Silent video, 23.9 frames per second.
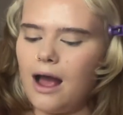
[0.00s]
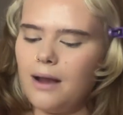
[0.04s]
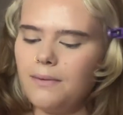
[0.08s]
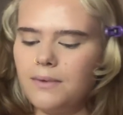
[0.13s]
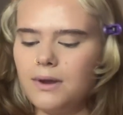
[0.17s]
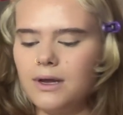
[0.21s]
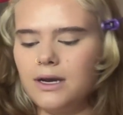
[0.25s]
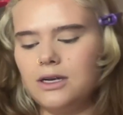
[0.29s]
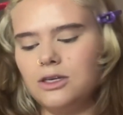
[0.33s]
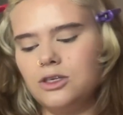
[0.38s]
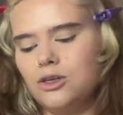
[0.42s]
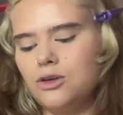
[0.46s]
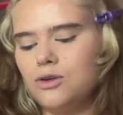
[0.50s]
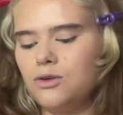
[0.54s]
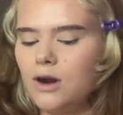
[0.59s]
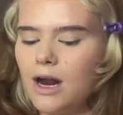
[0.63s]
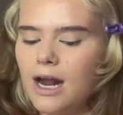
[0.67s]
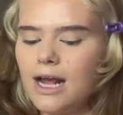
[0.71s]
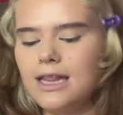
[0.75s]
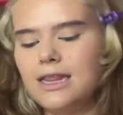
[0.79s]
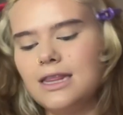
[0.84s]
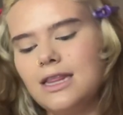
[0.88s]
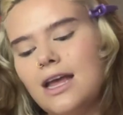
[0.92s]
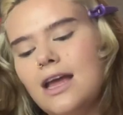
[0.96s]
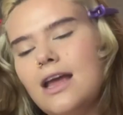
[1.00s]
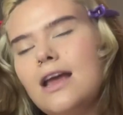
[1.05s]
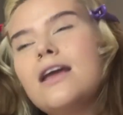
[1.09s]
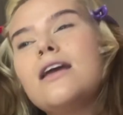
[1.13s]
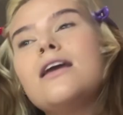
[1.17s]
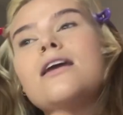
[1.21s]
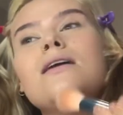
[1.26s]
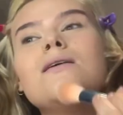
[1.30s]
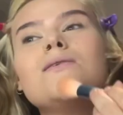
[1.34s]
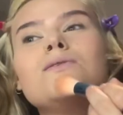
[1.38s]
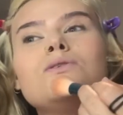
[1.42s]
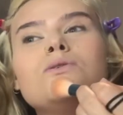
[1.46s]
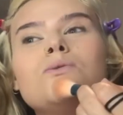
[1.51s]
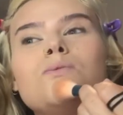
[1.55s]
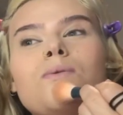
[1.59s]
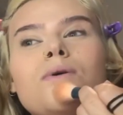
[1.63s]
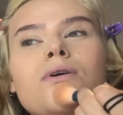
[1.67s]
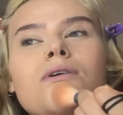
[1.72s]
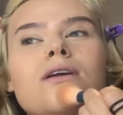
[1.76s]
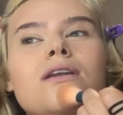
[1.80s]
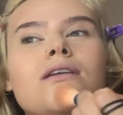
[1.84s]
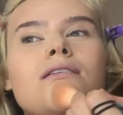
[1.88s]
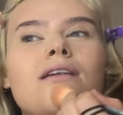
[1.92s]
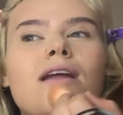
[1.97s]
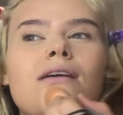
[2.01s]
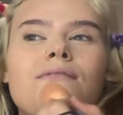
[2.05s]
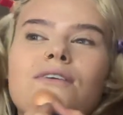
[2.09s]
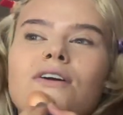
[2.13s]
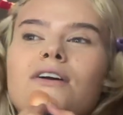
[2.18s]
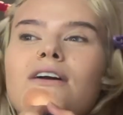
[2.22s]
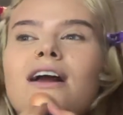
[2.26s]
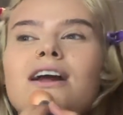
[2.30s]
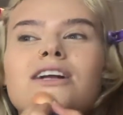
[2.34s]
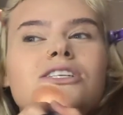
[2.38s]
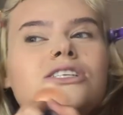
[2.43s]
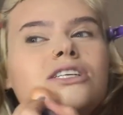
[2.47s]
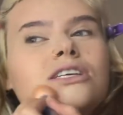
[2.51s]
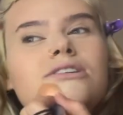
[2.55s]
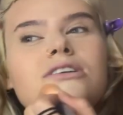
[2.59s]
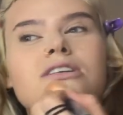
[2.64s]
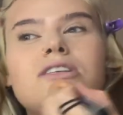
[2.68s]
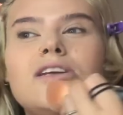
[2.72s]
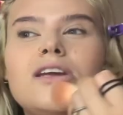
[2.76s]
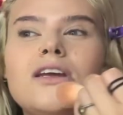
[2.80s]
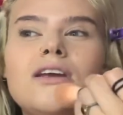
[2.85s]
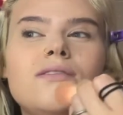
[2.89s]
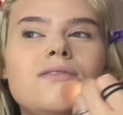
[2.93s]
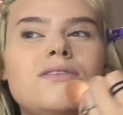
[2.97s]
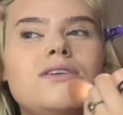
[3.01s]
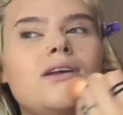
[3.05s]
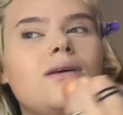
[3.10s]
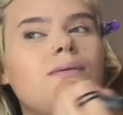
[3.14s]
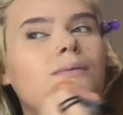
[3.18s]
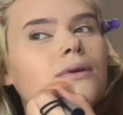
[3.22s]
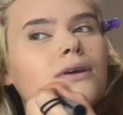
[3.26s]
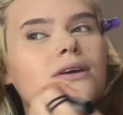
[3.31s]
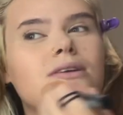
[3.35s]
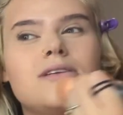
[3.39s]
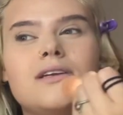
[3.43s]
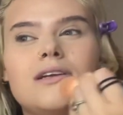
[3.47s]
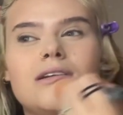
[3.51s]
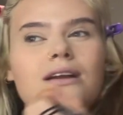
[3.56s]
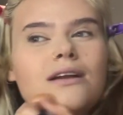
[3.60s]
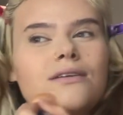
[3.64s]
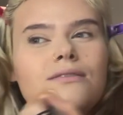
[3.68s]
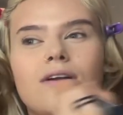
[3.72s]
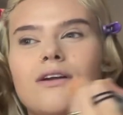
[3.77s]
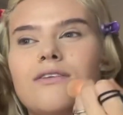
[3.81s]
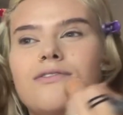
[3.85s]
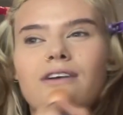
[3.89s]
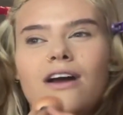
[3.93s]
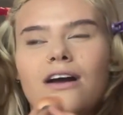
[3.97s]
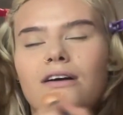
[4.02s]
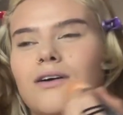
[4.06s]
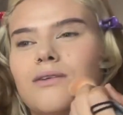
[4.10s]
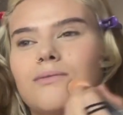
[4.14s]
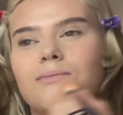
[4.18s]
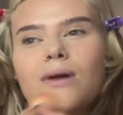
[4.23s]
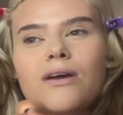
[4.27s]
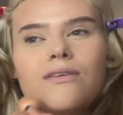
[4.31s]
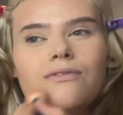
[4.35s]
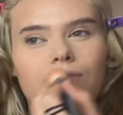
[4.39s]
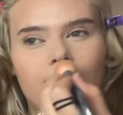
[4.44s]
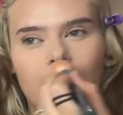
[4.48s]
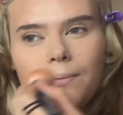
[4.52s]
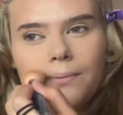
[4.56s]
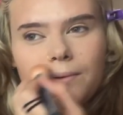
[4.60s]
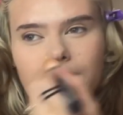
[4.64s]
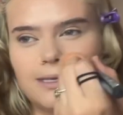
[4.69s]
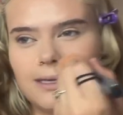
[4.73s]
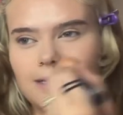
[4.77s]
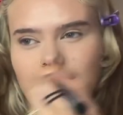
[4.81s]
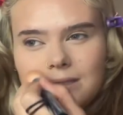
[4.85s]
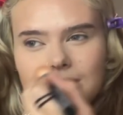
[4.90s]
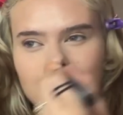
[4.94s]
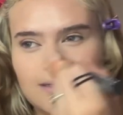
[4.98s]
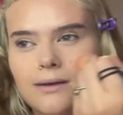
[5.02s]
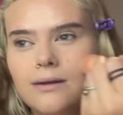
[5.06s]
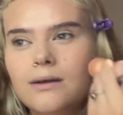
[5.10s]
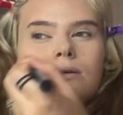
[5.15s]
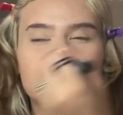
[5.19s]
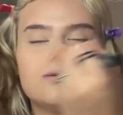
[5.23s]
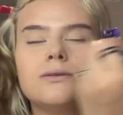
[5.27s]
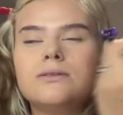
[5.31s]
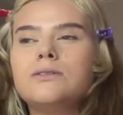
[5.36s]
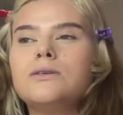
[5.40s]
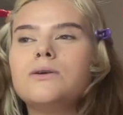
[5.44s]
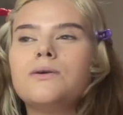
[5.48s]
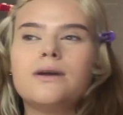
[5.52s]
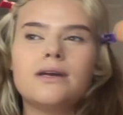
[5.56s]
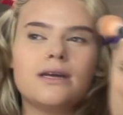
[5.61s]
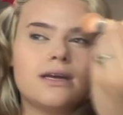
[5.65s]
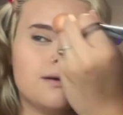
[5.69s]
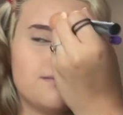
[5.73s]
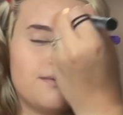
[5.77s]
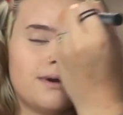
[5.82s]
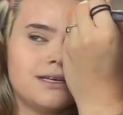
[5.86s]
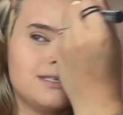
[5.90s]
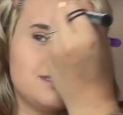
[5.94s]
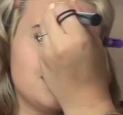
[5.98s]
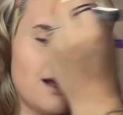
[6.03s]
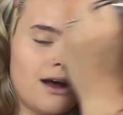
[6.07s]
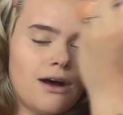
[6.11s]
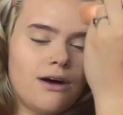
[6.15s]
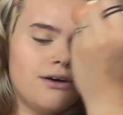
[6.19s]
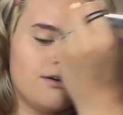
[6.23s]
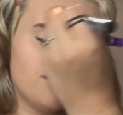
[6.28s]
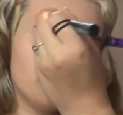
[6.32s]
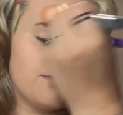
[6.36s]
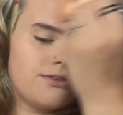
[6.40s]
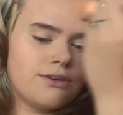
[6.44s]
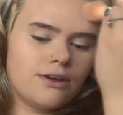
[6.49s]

gonna do great things, but never actually achieved it because I never found my full potential for doing it myself